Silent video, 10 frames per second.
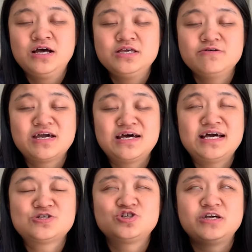I can
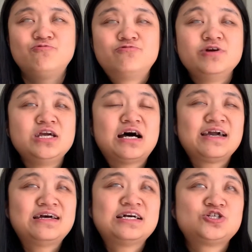actually
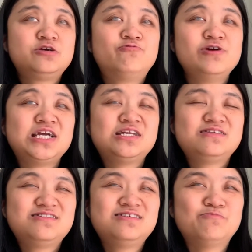read
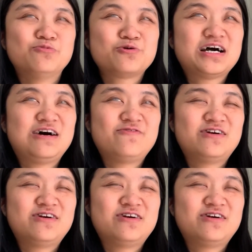the book cover.